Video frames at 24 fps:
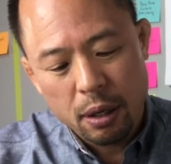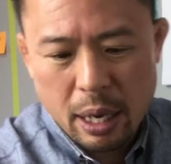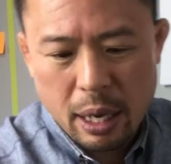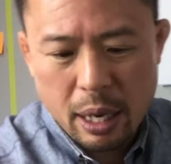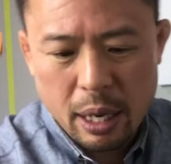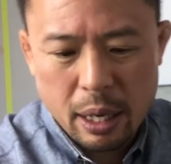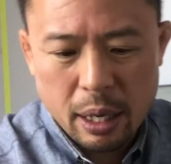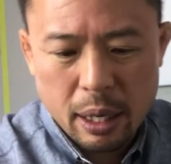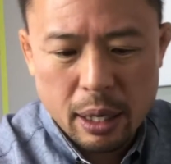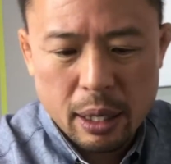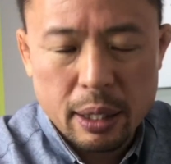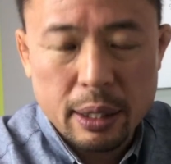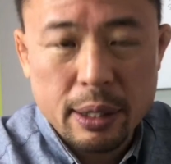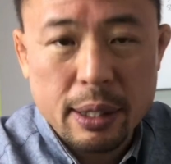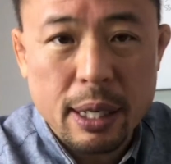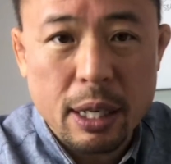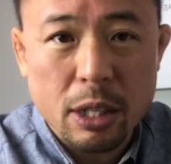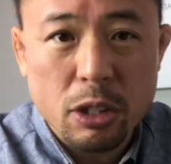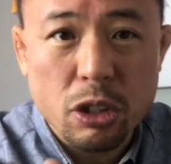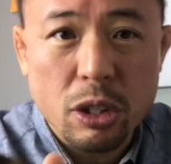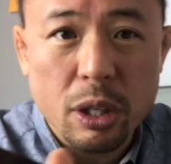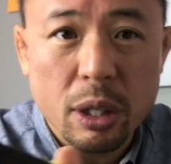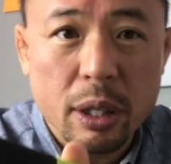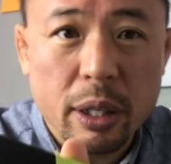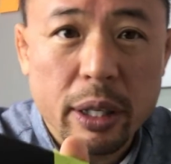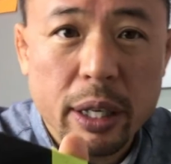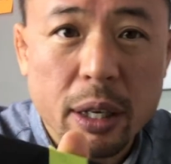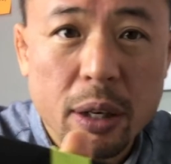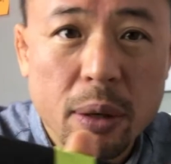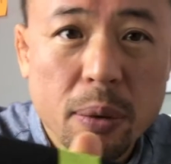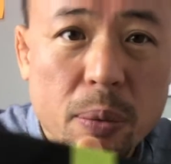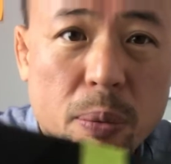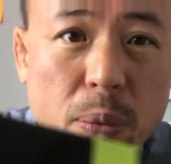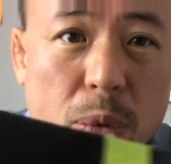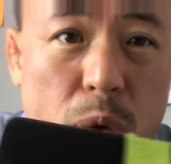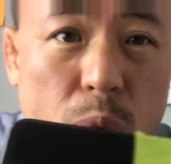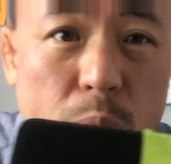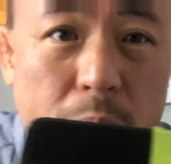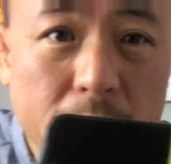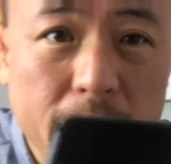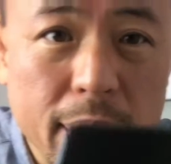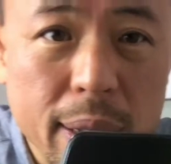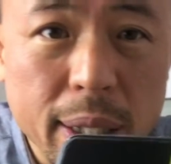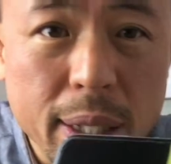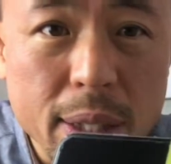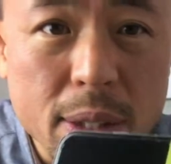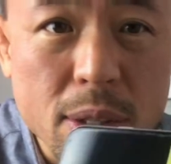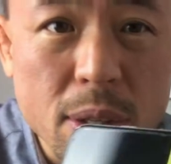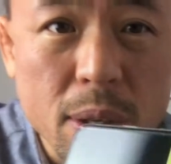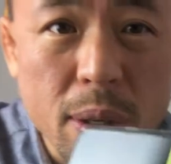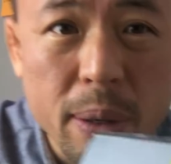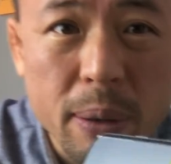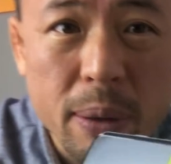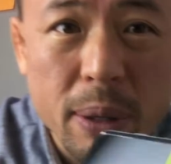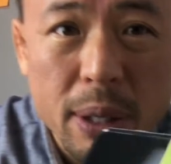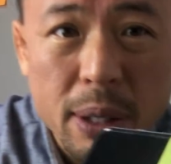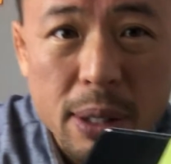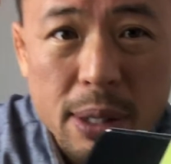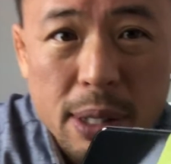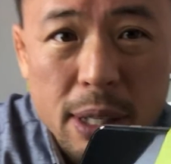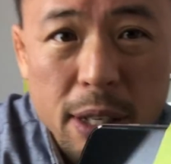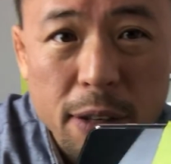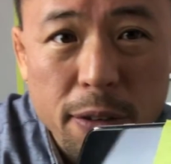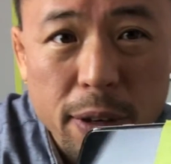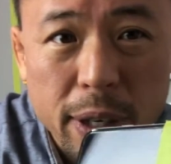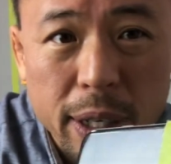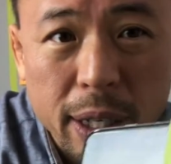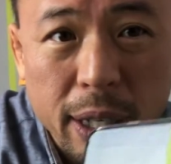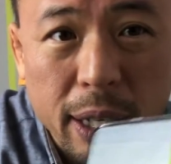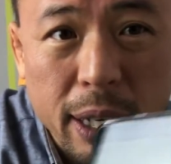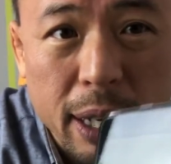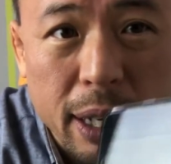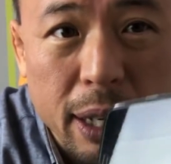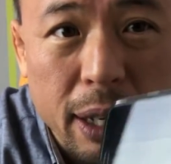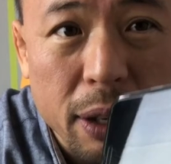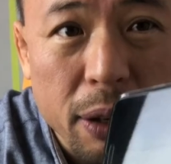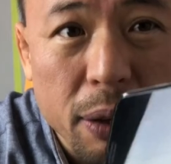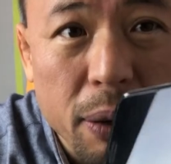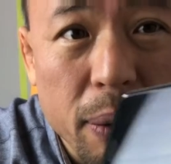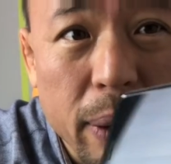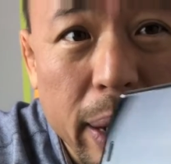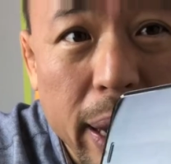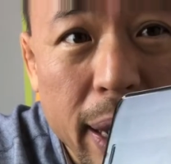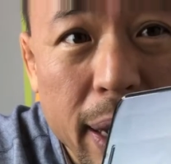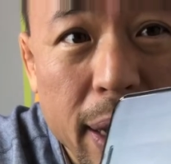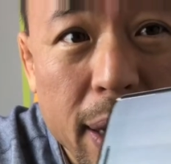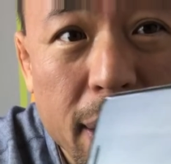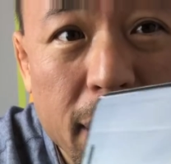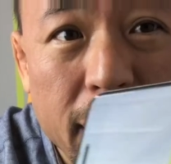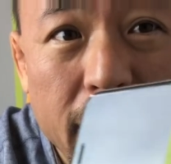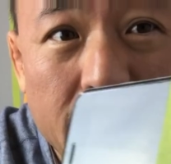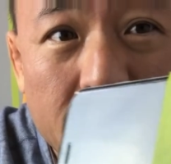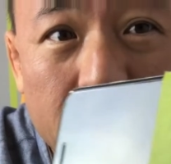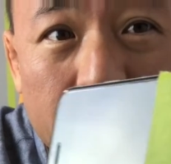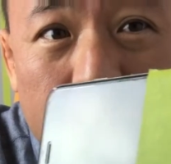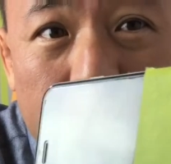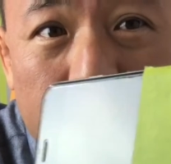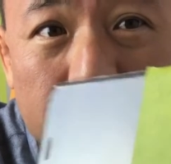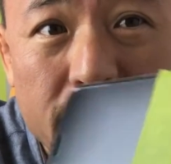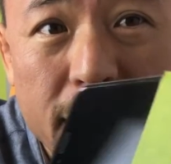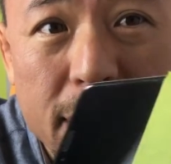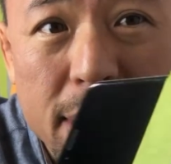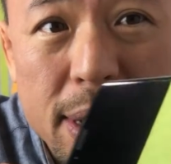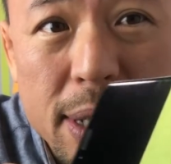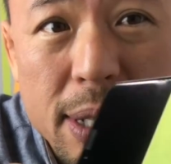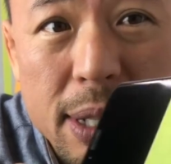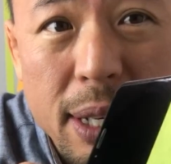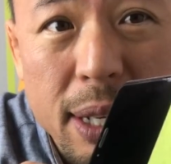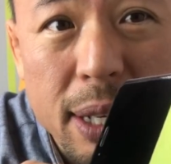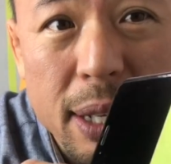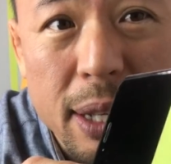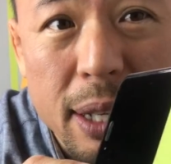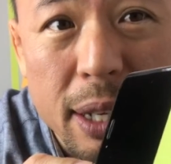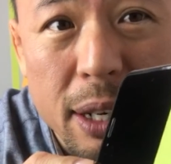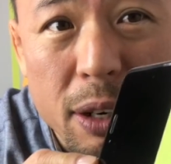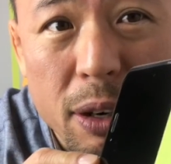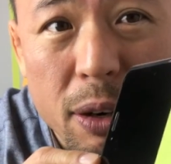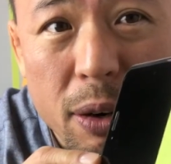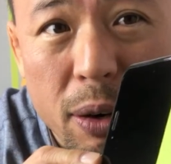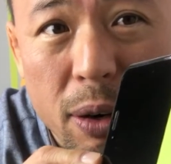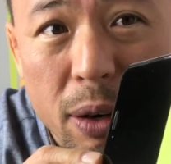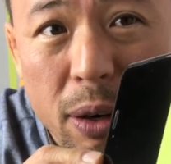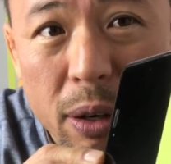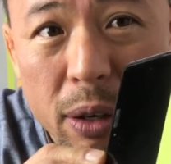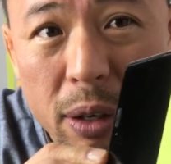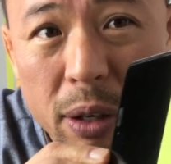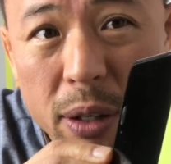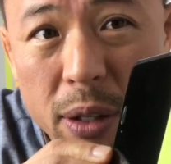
And it's actually looking quite clean. So I'm gonna see if I can get you a good angle to see the dirt.